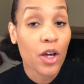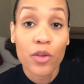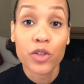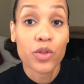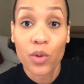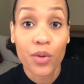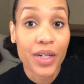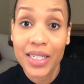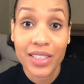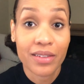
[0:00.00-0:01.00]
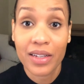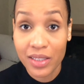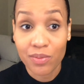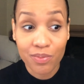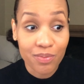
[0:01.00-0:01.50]
the story is,
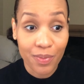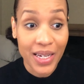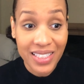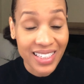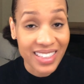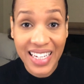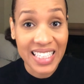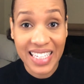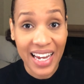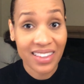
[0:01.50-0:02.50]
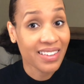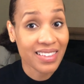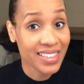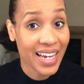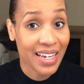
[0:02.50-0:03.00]
is basically exactly
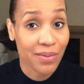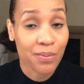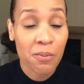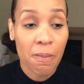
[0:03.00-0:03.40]
the same.